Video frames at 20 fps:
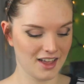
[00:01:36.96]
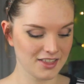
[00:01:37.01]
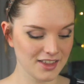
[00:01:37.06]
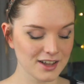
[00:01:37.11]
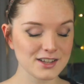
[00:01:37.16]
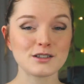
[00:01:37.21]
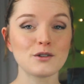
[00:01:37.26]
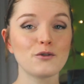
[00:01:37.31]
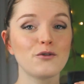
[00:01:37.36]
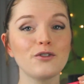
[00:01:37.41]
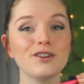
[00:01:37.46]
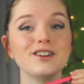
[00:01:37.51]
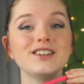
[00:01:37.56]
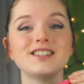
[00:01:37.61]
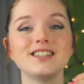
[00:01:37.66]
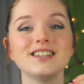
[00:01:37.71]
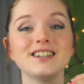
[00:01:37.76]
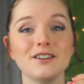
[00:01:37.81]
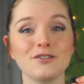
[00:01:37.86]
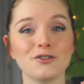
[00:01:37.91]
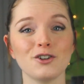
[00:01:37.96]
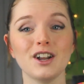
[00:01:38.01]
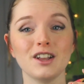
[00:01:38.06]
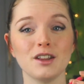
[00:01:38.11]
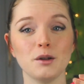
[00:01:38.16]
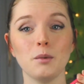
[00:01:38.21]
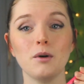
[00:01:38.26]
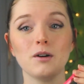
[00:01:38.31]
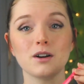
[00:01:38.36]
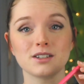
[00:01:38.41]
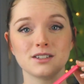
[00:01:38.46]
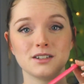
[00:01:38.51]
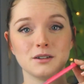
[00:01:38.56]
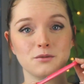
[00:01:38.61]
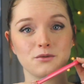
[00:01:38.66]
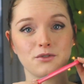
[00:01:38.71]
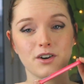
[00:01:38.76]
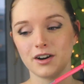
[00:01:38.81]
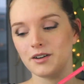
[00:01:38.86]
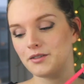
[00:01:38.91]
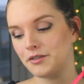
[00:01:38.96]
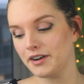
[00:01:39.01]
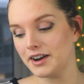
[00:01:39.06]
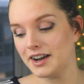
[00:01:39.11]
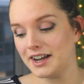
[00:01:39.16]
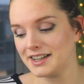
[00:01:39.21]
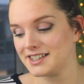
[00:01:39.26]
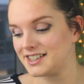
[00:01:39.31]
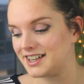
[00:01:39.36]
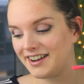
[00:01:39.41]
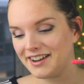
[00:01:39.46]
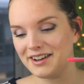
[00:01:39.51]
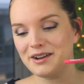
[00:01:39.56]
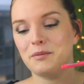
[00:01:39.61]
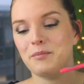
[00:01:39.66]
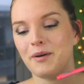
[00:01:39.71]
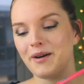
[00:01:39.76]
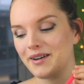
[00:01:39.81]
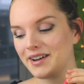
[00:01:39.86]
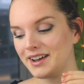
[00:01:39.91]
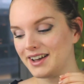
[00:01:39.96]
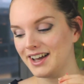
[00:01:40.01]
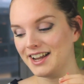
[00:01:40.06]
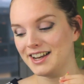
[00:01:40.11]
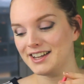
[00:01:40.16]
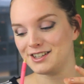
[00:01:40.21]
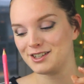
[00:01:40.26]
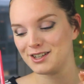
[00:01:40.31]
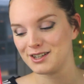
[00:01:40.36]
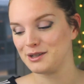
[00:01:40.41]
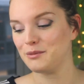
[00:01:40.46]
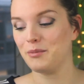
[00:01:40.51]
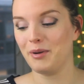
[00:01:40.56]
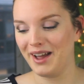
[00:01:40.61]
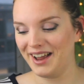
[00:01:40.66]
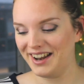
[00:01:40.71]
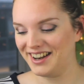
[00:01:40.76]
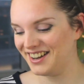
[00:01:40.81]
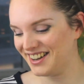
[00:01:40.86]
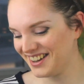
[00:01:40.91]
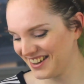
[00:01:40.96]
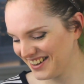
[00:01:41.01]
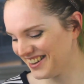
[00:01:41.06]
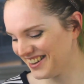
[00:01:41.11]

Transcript: That's the first thing I've got out of the box and I'm very, very excited about it, and it's just a pen.